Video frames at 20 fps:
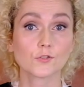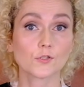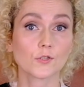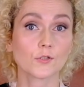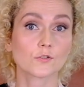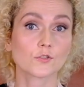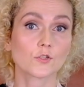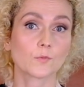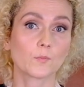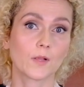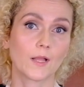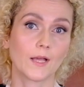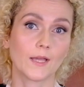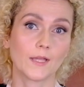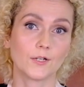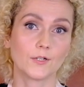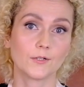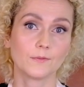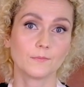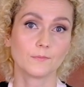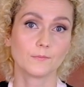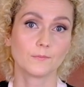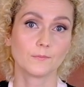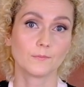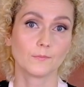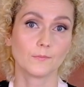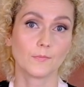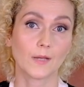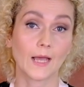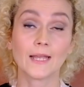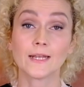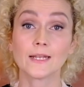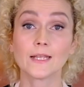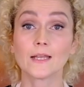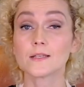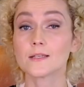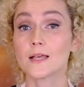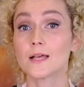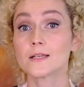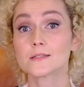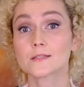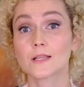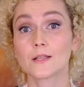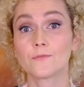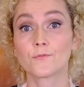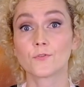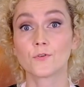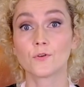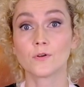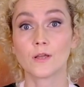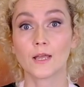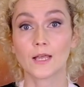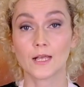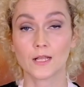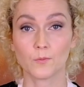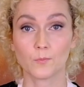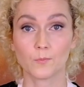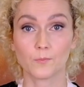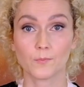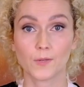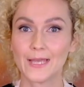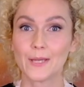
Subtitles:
to your supplier and ask them for help,